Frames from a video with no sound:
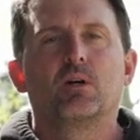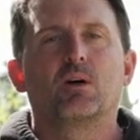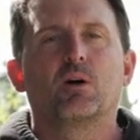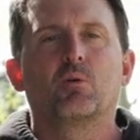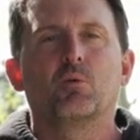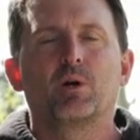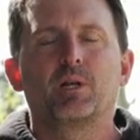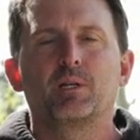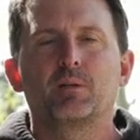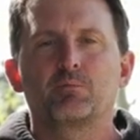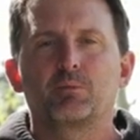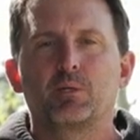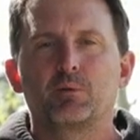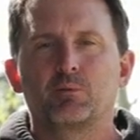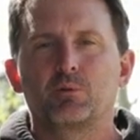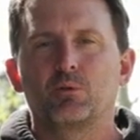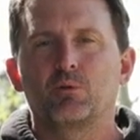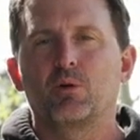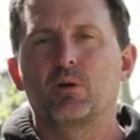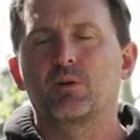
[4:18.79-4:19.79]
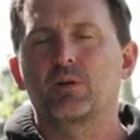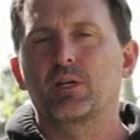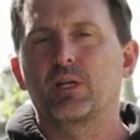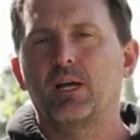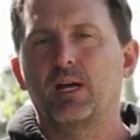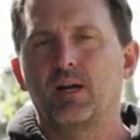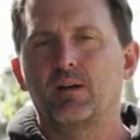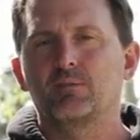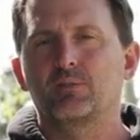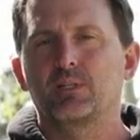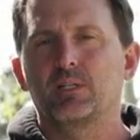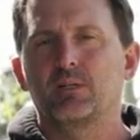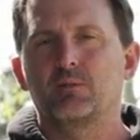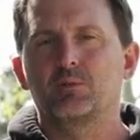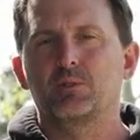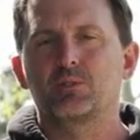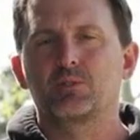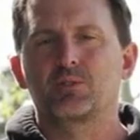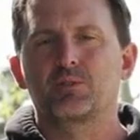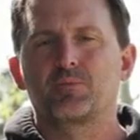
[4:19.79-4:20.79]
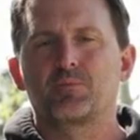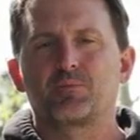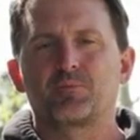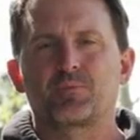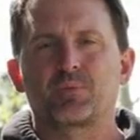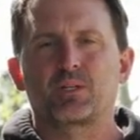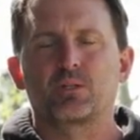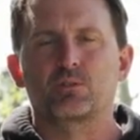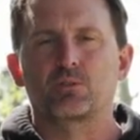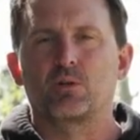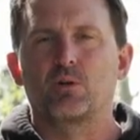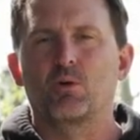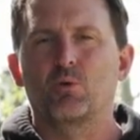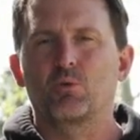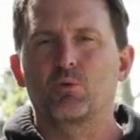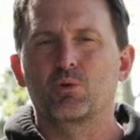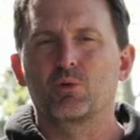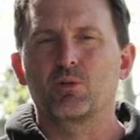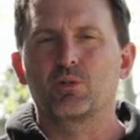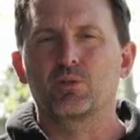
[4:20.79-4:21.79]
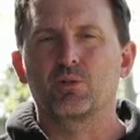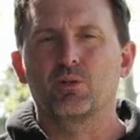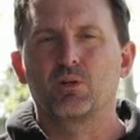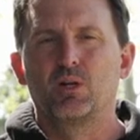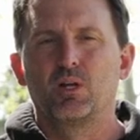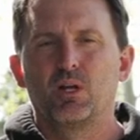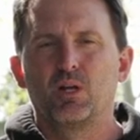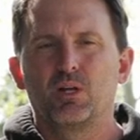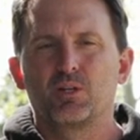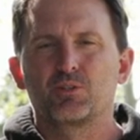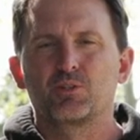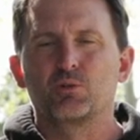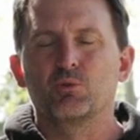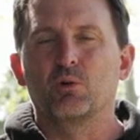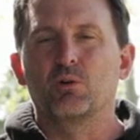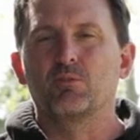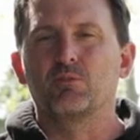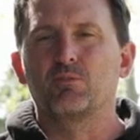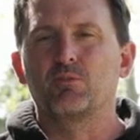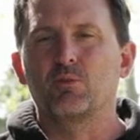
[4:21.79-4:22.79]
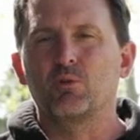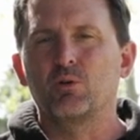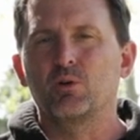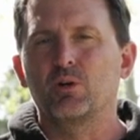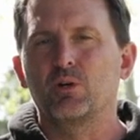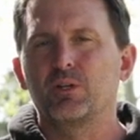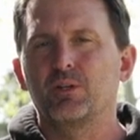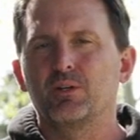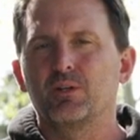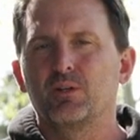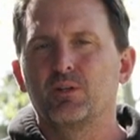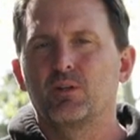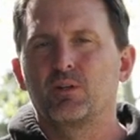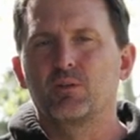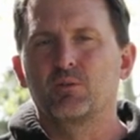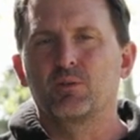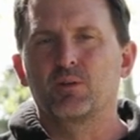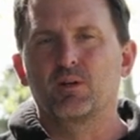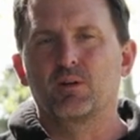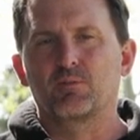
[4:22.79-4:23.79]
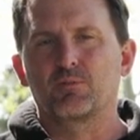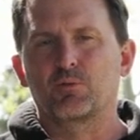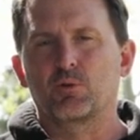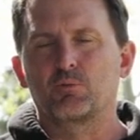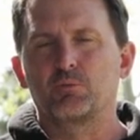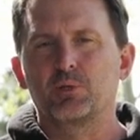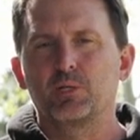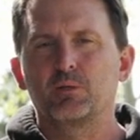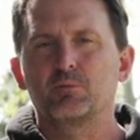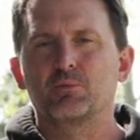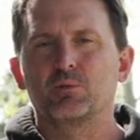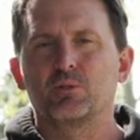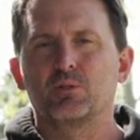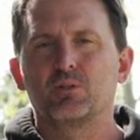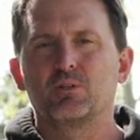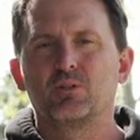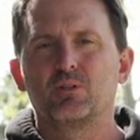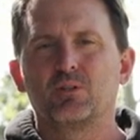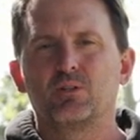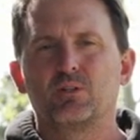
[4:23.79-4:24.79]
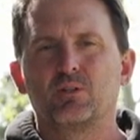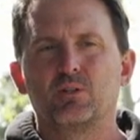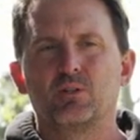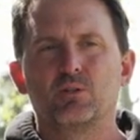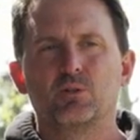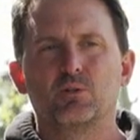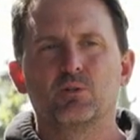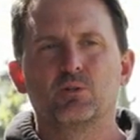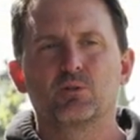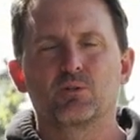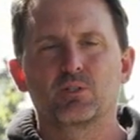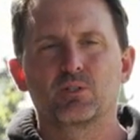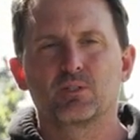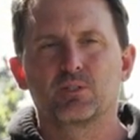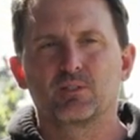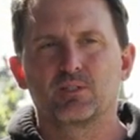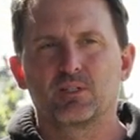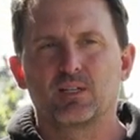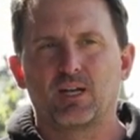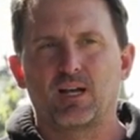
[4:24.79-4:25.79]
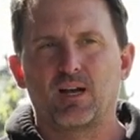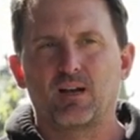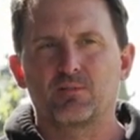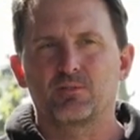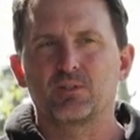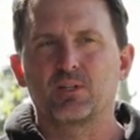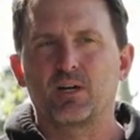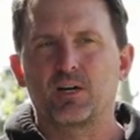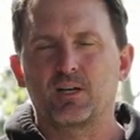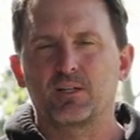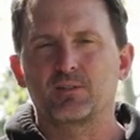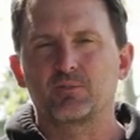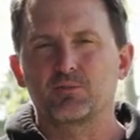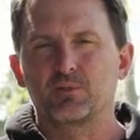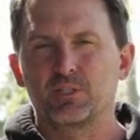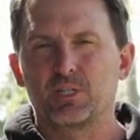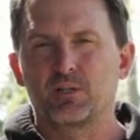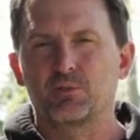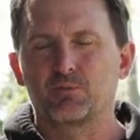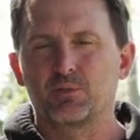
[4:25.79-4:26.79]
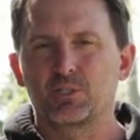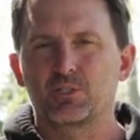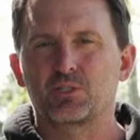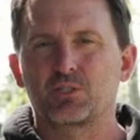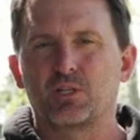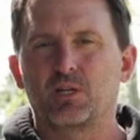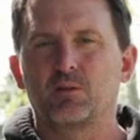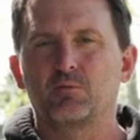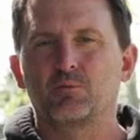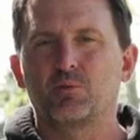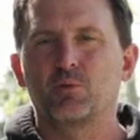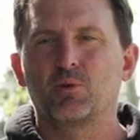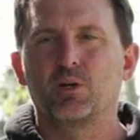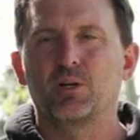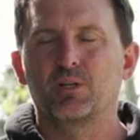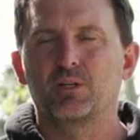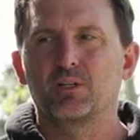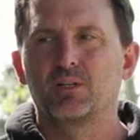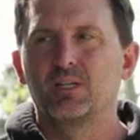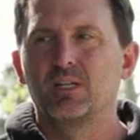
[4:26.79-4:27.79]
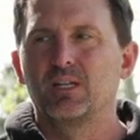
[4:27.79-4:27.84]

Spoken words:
awaiting people who already have damage. There's a whole world to avoid for people who have not yet reached that point.